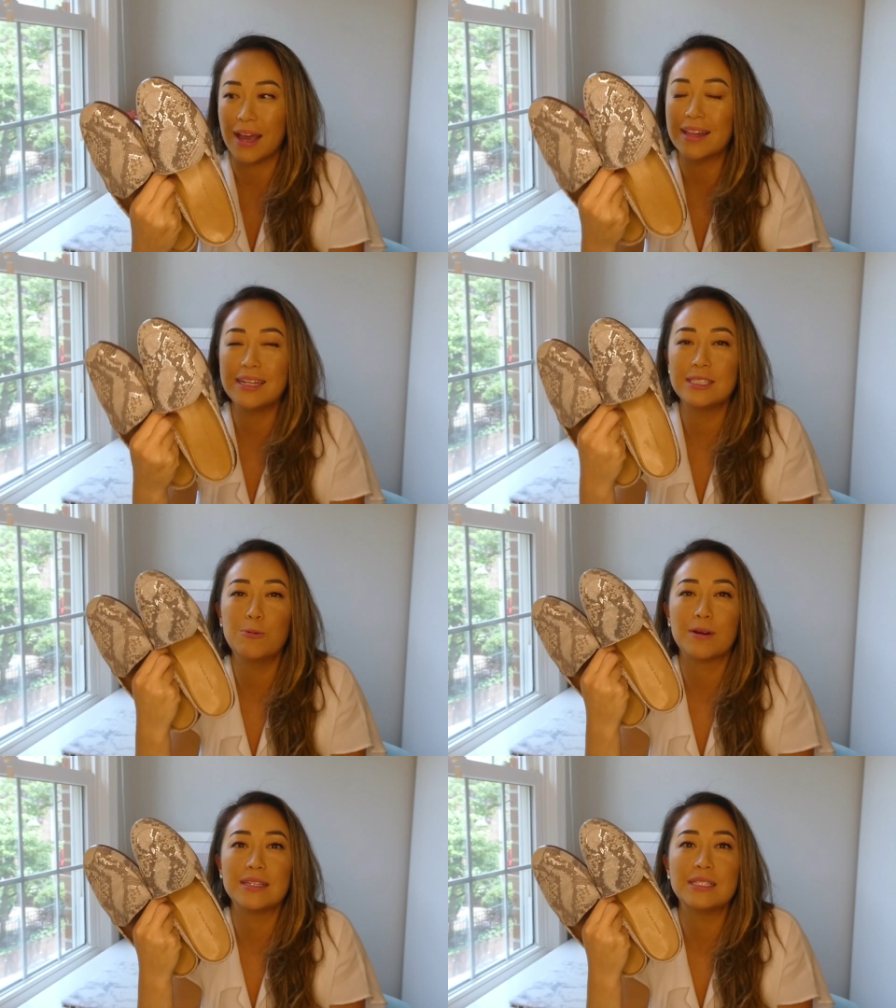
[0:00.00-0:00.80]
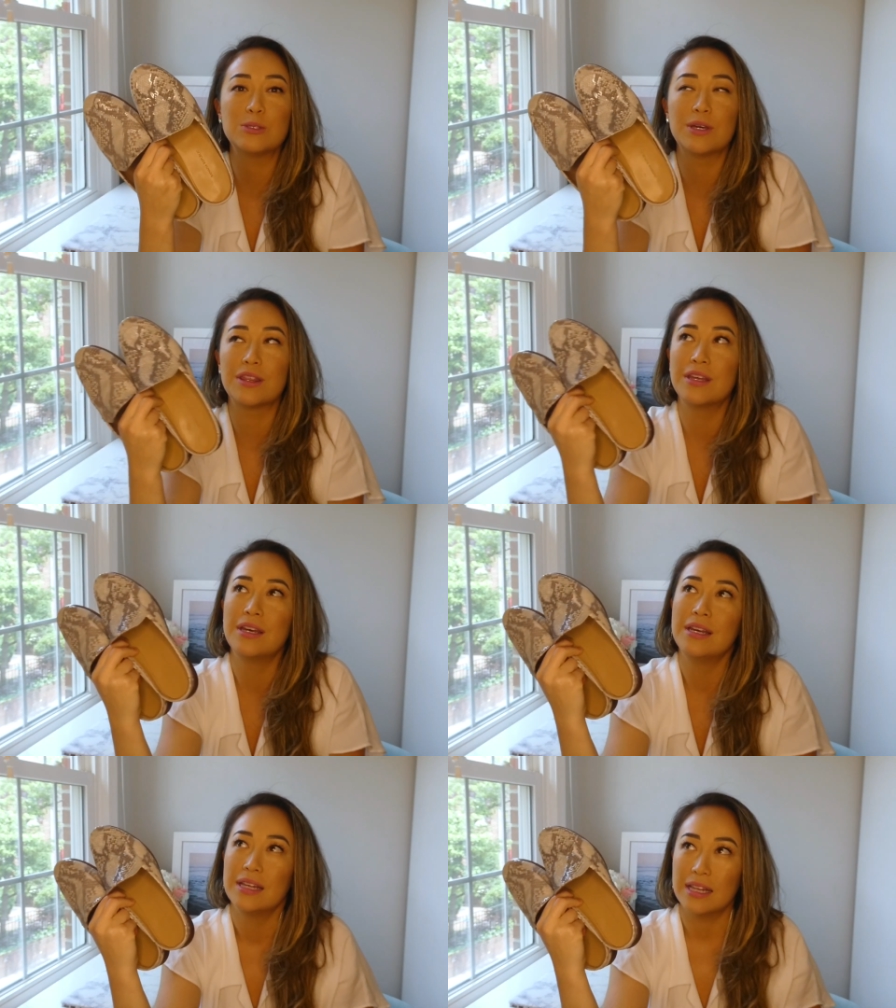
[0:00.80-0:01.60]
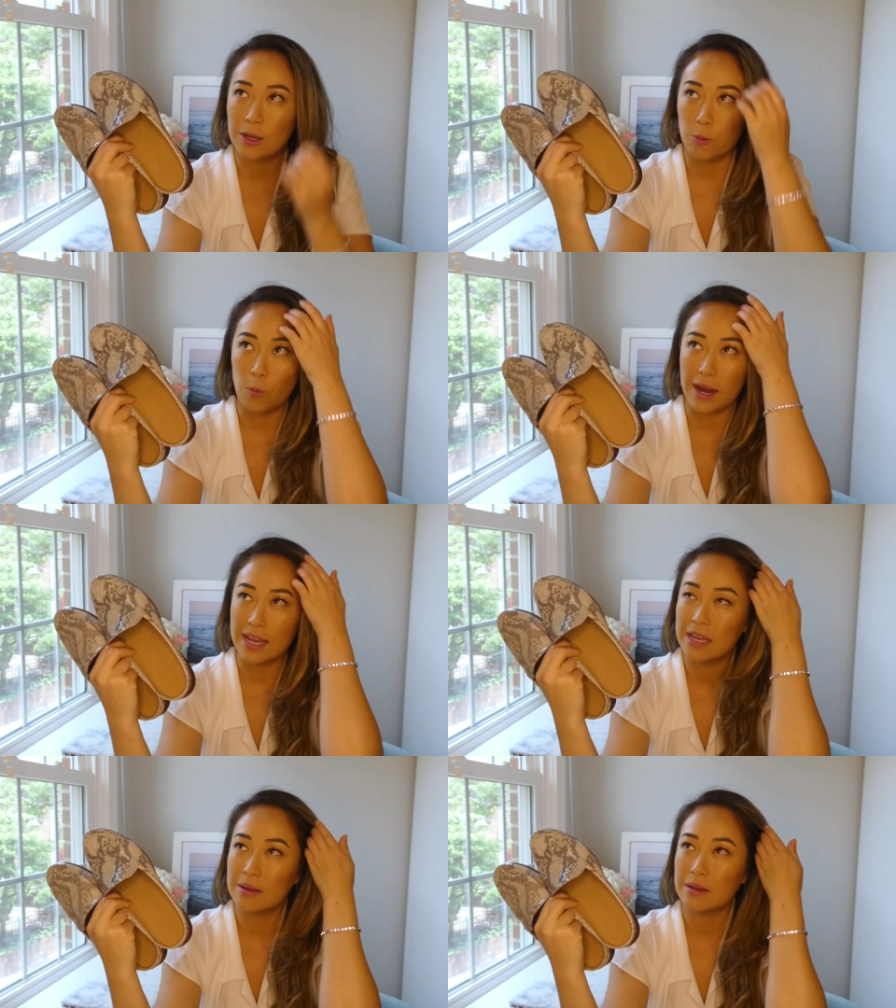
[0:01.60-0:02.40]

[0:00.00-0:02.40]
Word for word: I like to wear these with like white